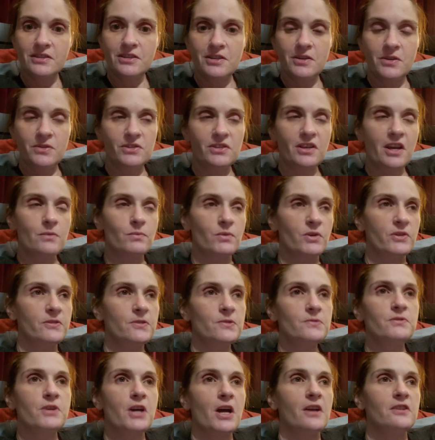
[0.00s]
Saying, well,
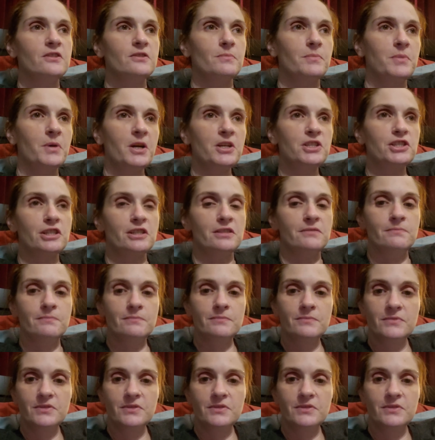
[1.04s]
you've got depression